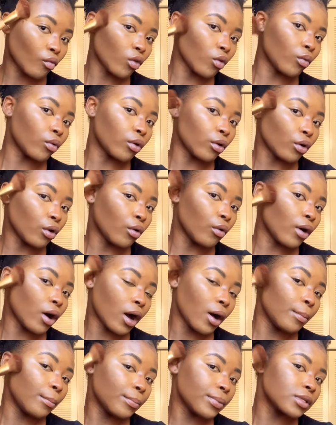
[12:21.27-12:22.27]
you want to go
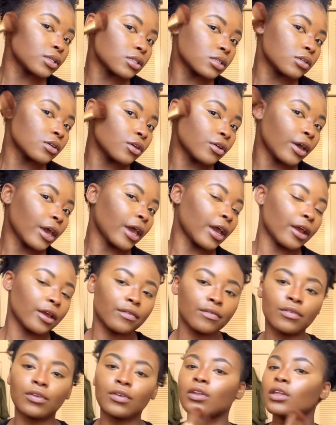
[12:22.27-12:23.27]
up into your hair
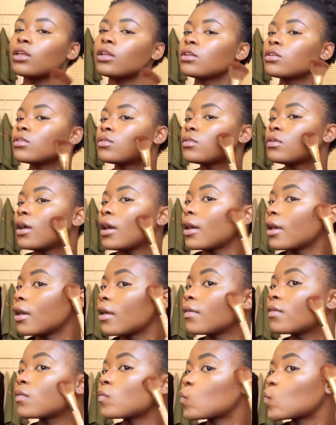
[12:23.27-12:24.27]
if you need to, I
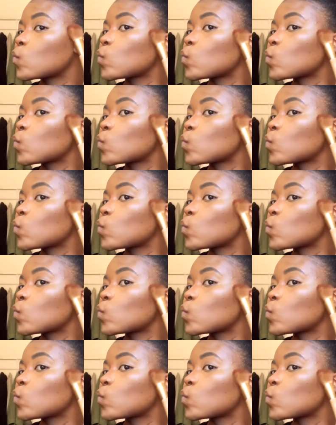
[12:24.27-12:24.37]
guess,